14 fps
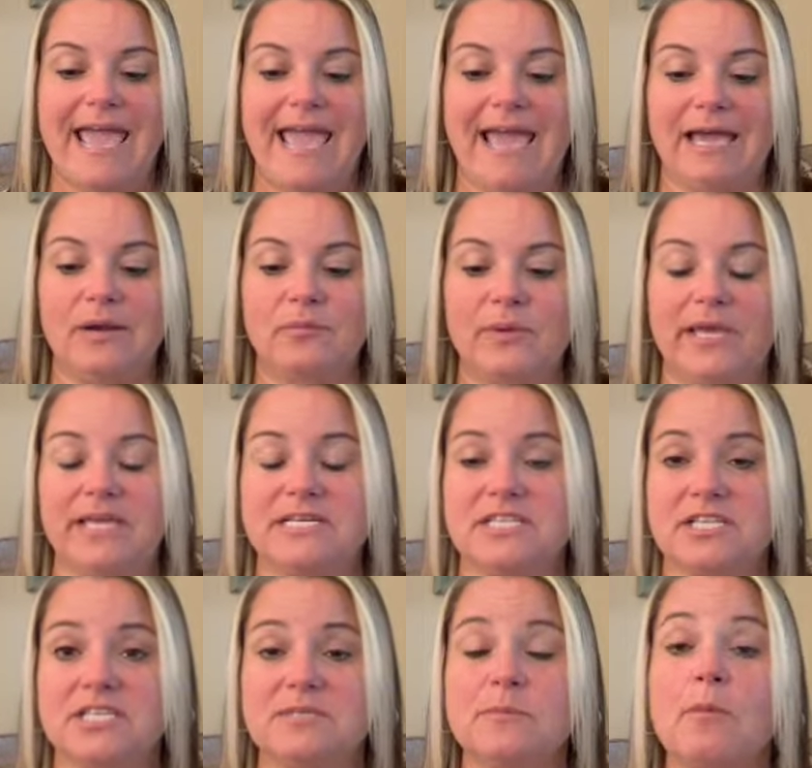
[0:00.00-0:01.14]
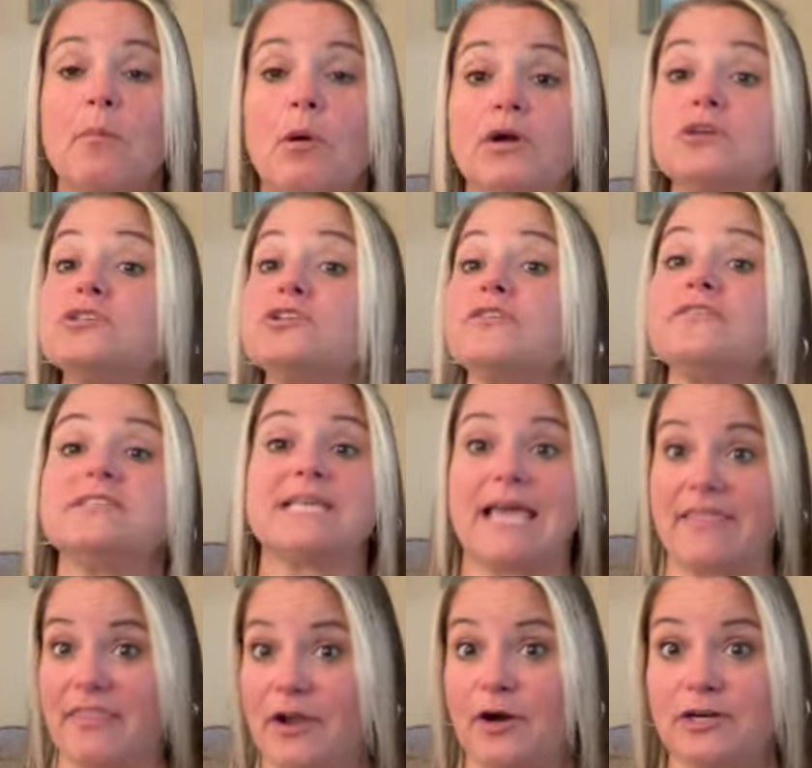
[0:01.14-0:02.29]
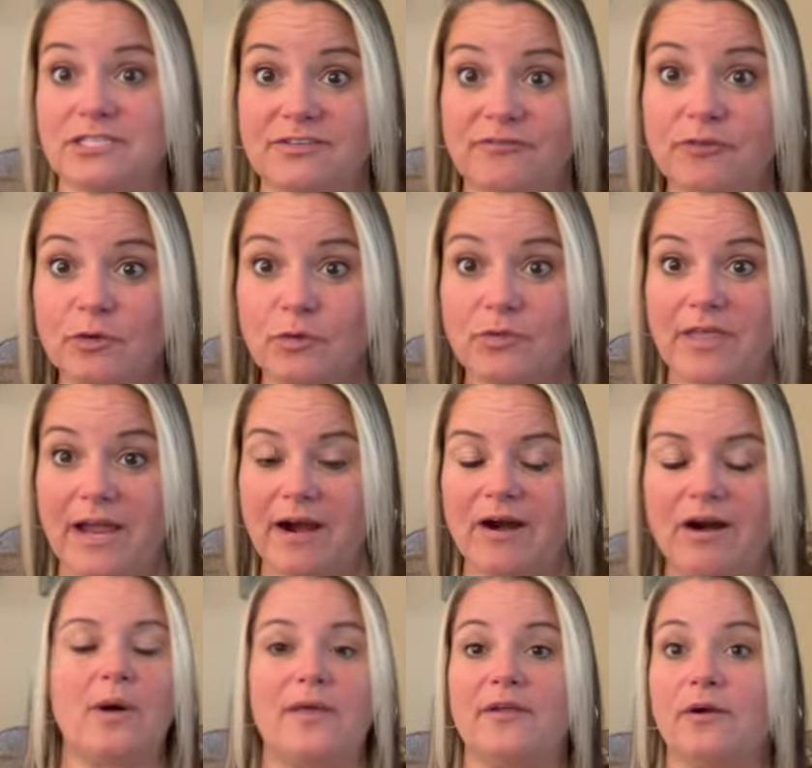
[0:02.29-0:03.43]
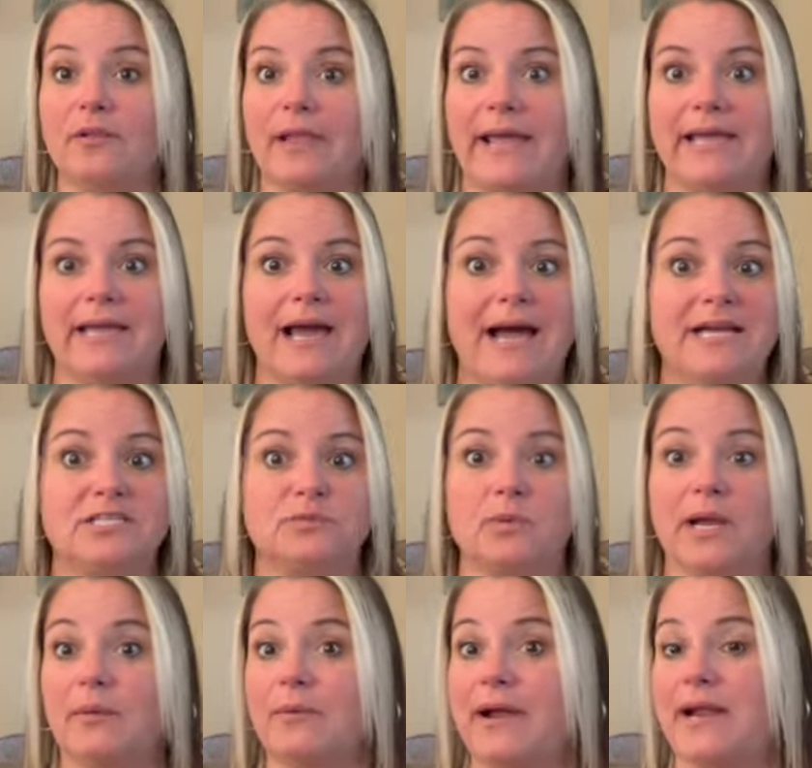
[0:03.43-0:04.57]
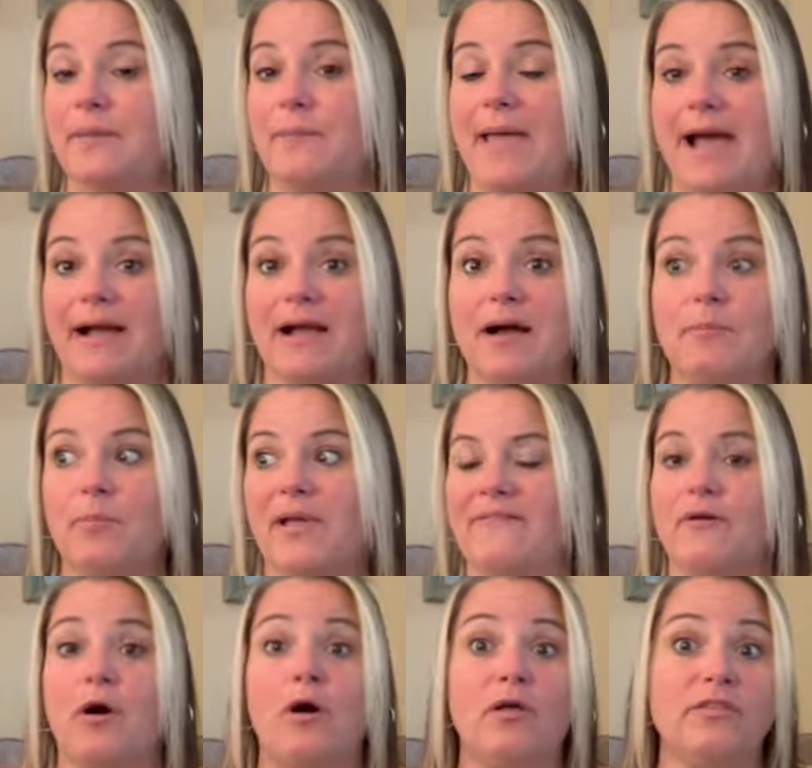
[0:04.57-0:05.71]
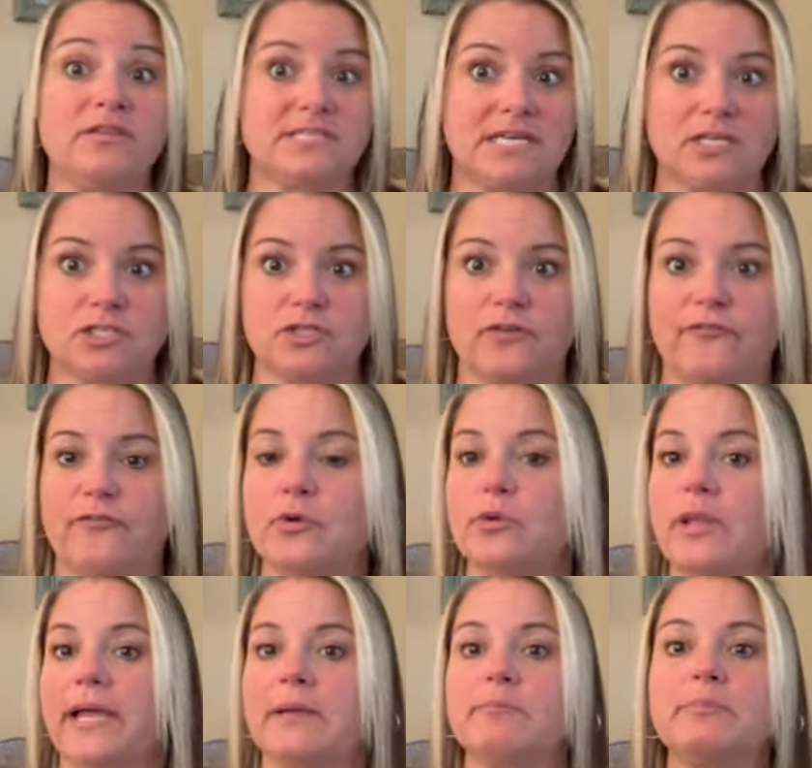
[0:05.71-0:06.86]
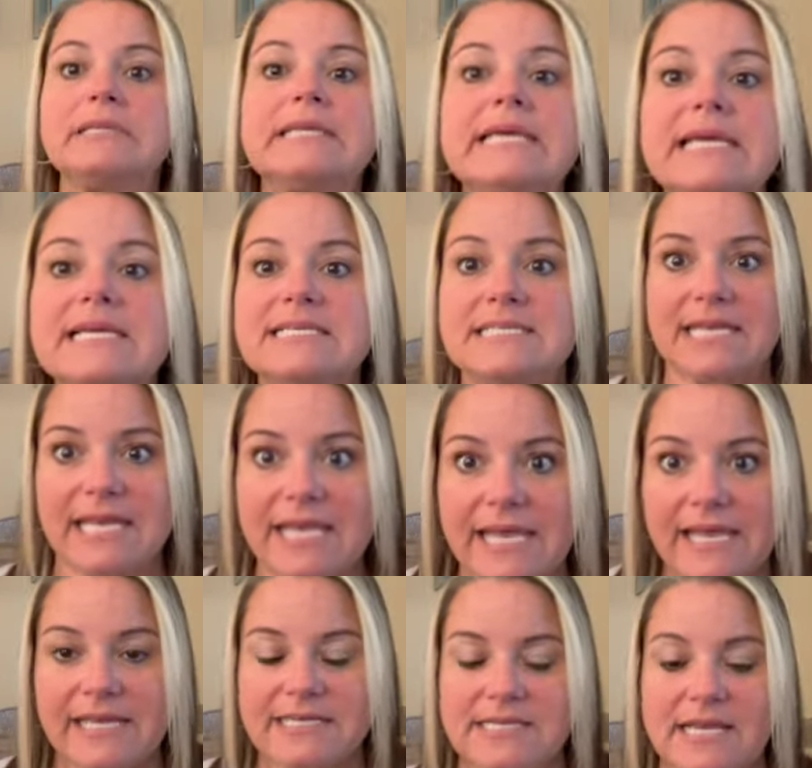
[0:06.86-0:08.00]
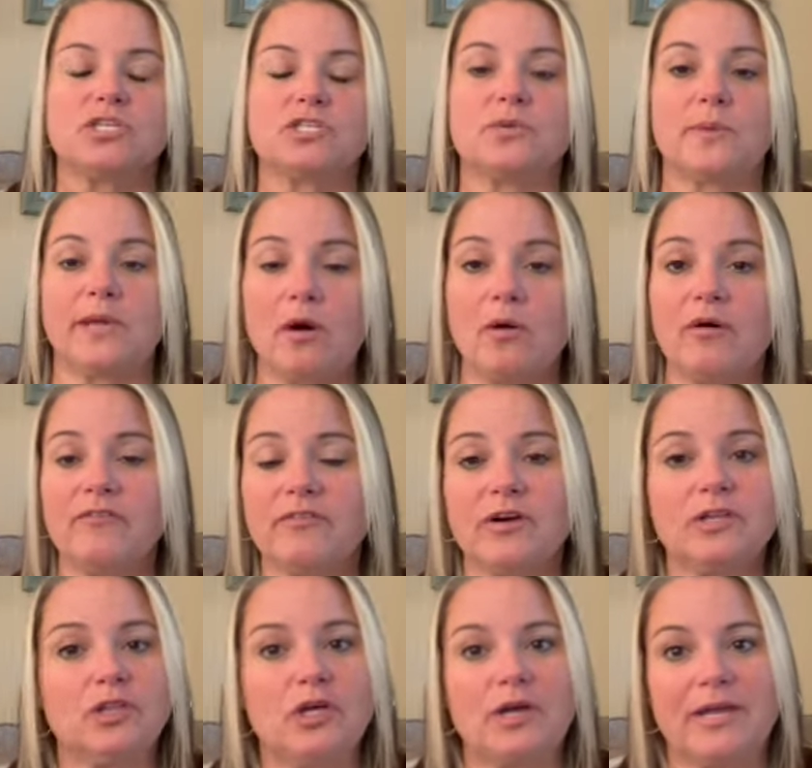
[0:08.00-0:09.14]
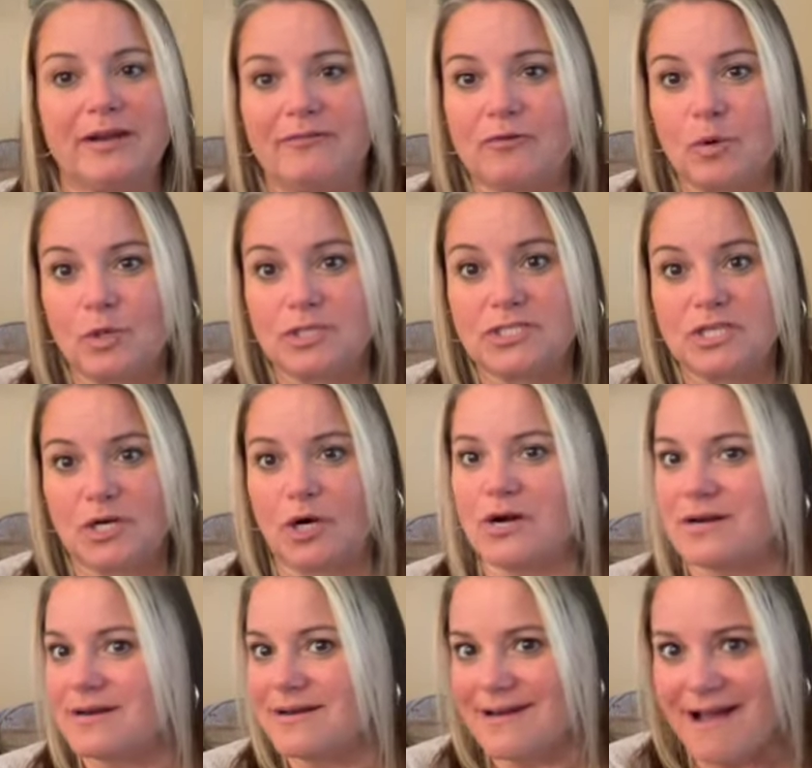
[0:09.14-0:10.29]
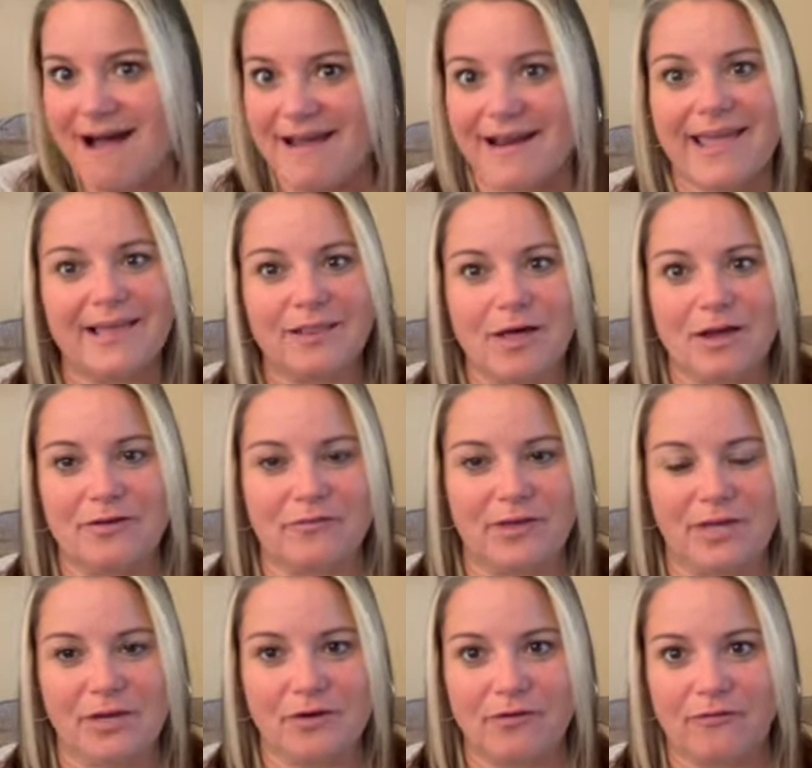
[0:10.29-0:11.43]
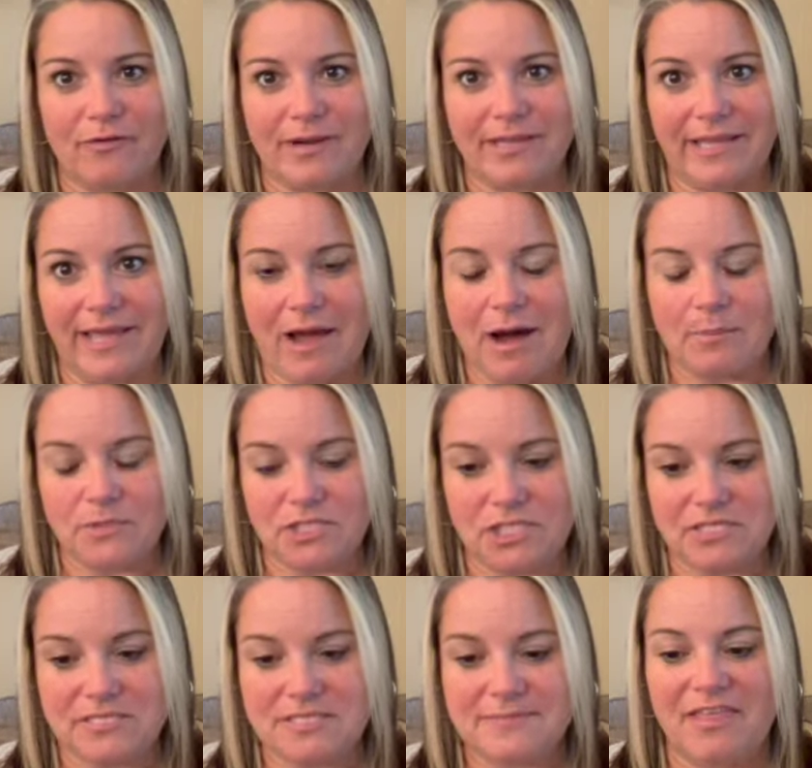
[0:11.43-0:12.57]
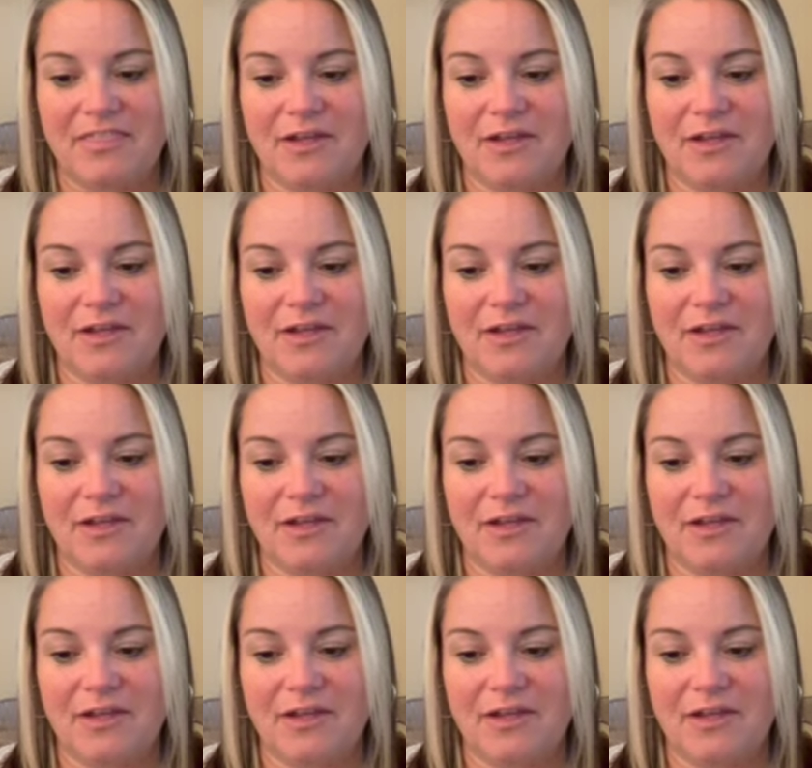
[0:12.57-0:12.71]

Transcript: And we get to this memorial service and there is food there. And they're like, guys, we're getting ready to pack up. We have all this extra food, like, please eat. So we go over and look. And of course, there are not a lot of keto friendly options.